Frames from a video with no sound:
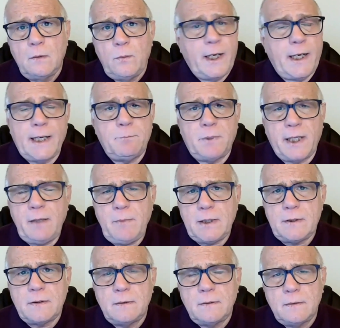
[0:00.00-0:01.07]
We can't blame
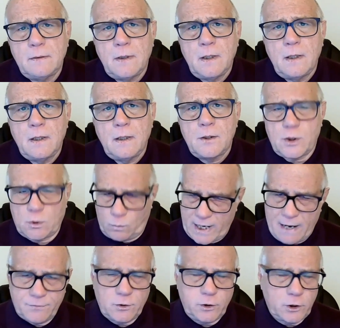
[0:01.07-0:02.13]
it. So we
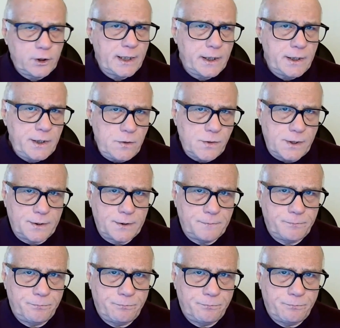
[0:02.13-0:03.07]
have to learn how to use it.